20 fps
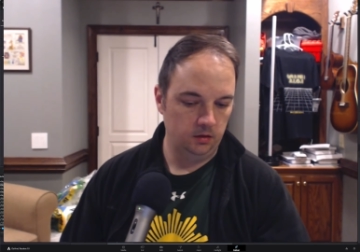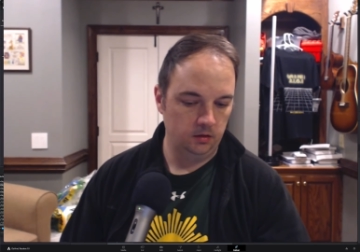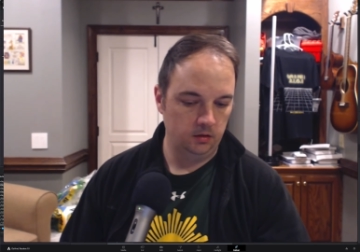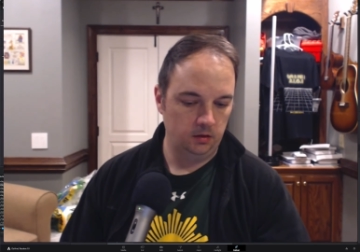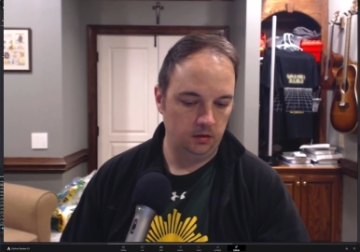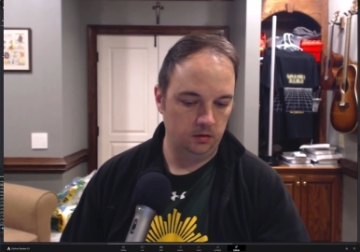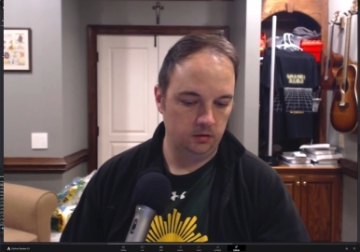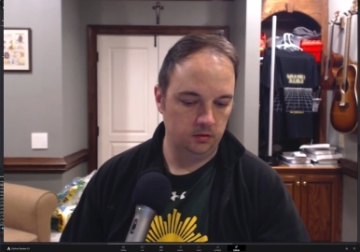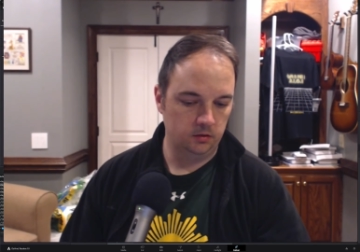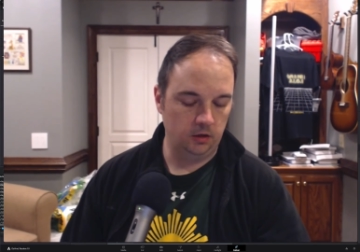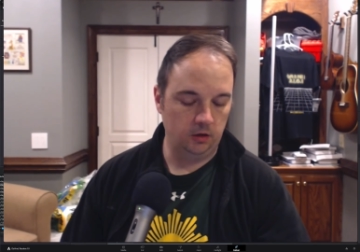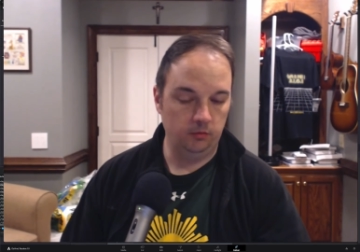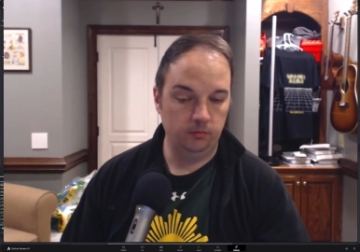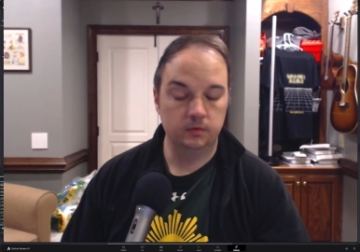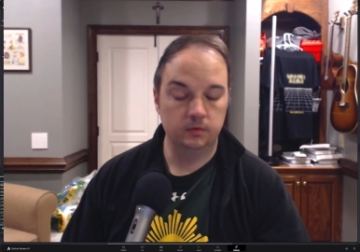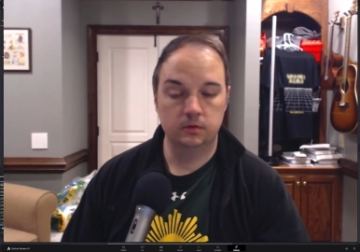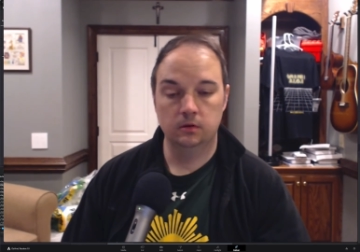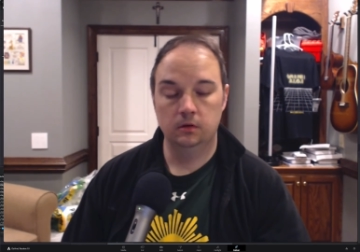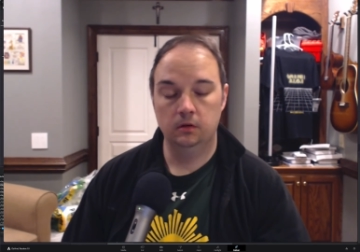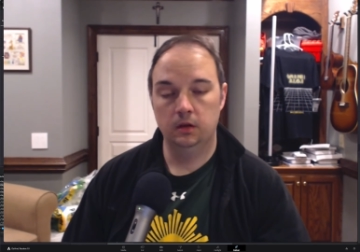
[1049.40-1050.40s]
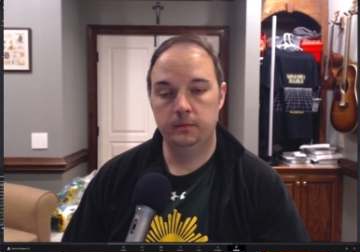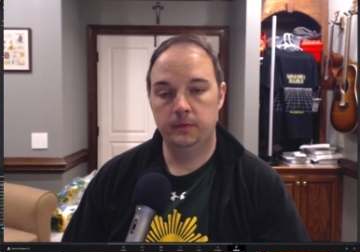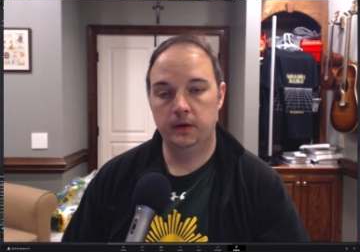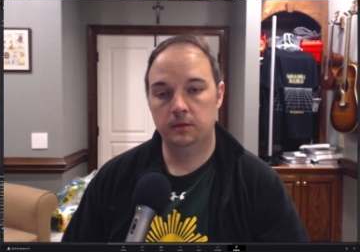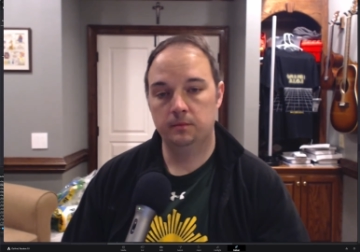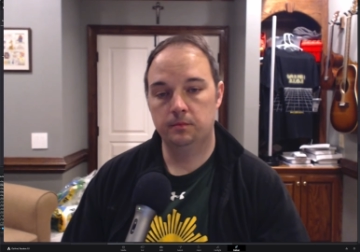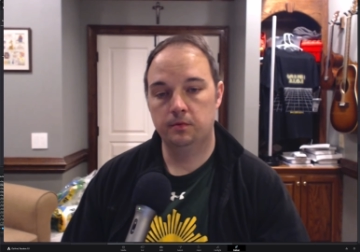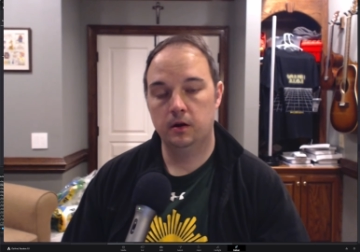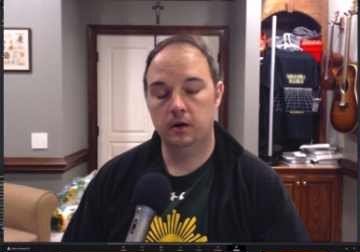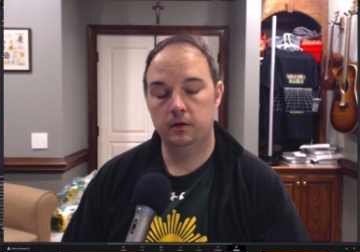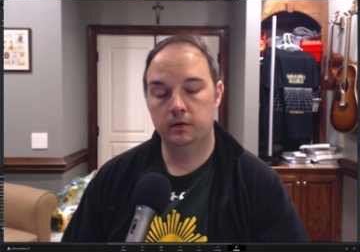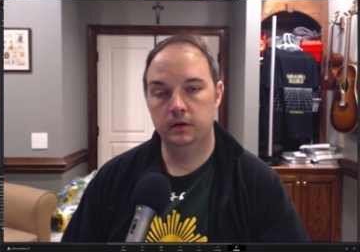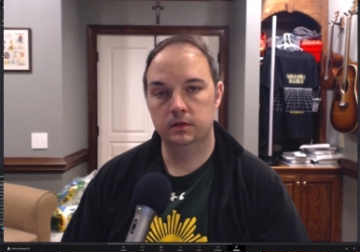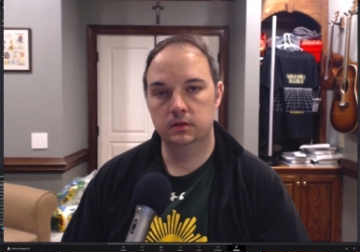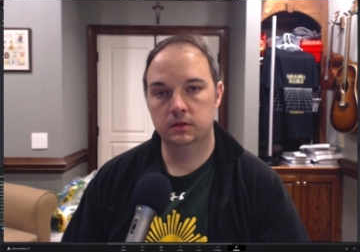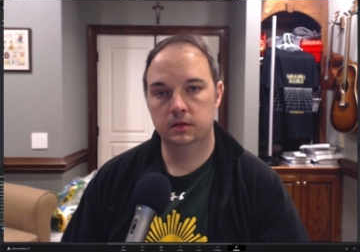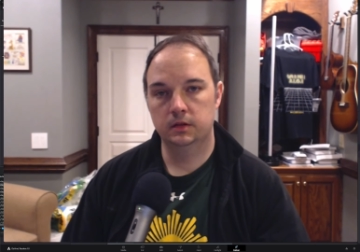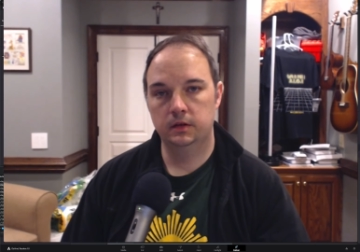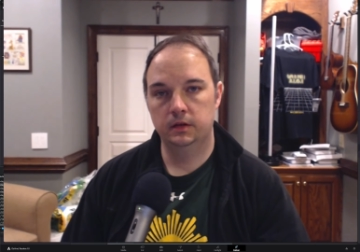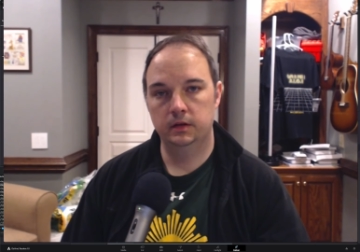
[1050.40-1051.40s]
So slowly making progress,
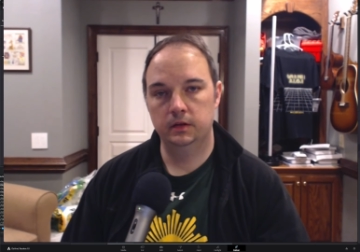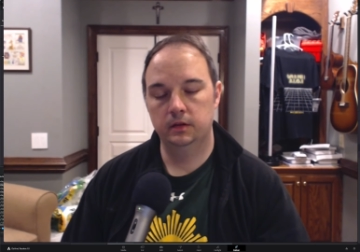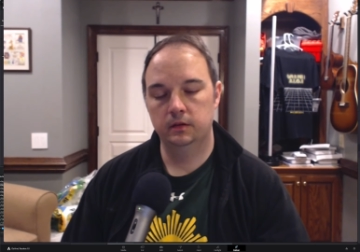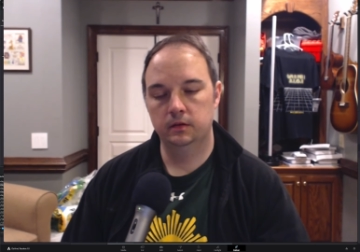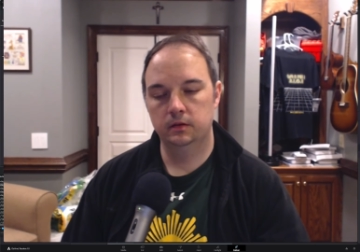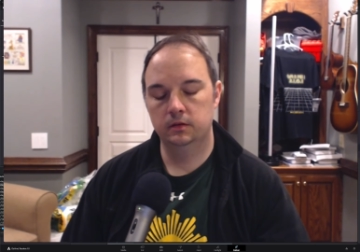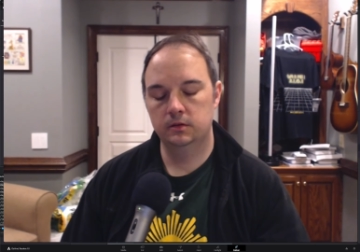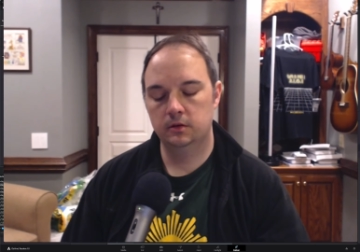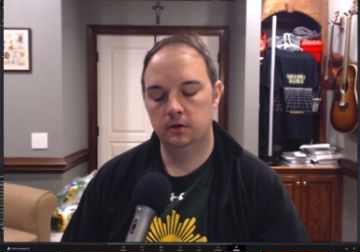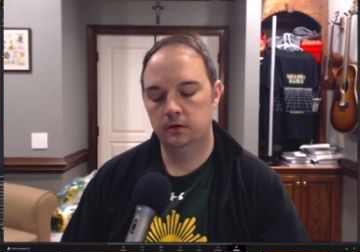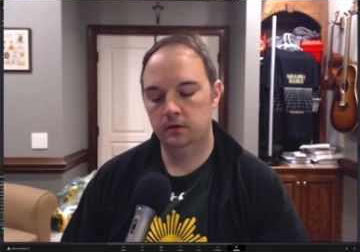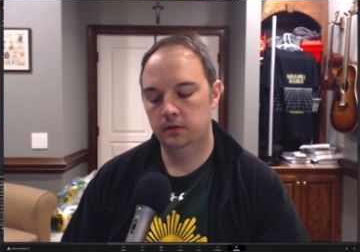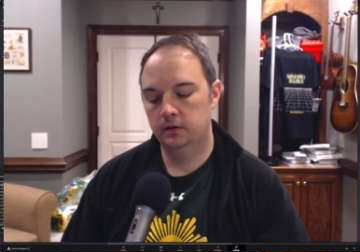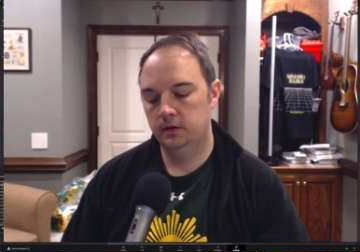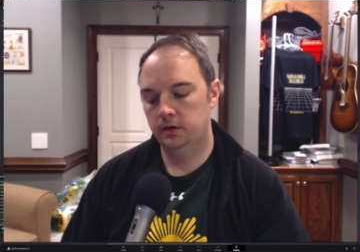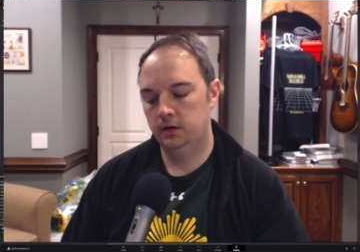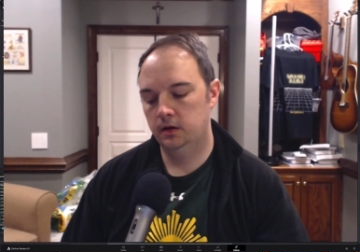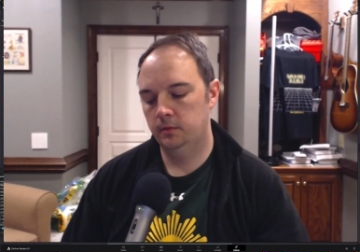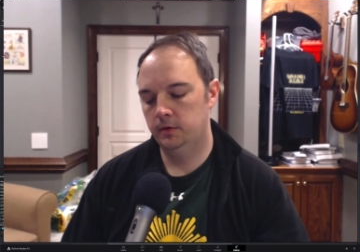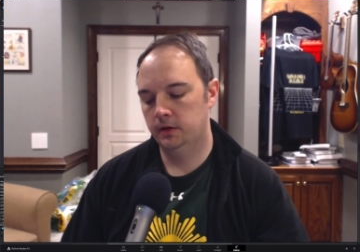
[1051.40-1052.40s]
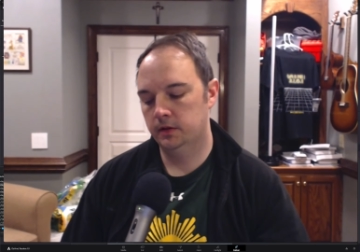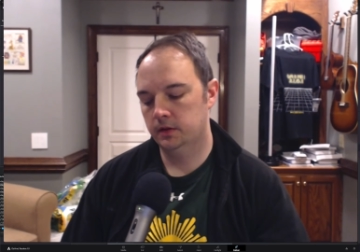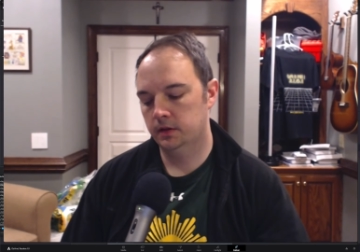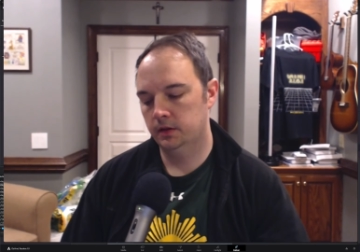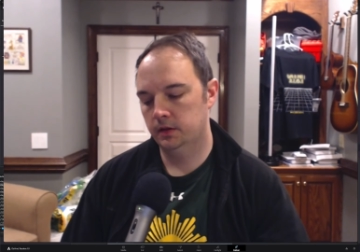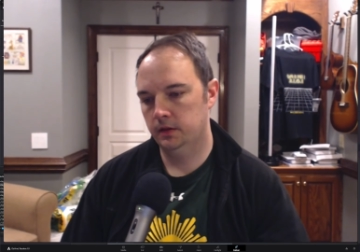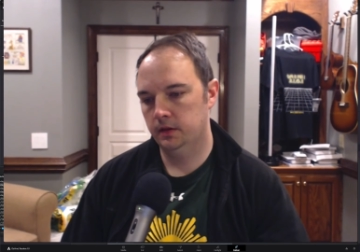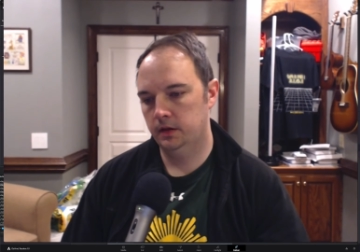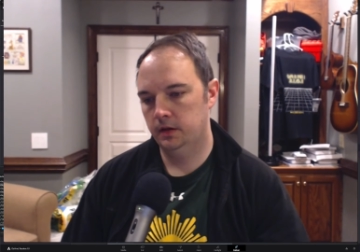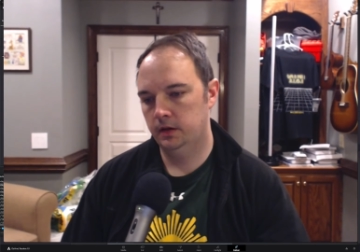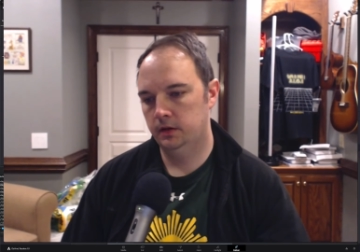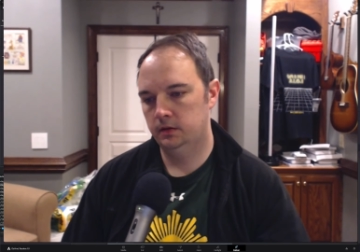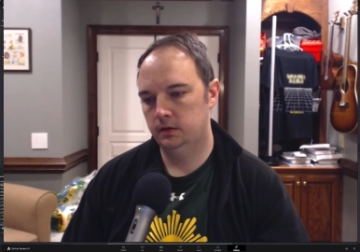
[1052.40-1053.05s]
getting started there. I mean, I think that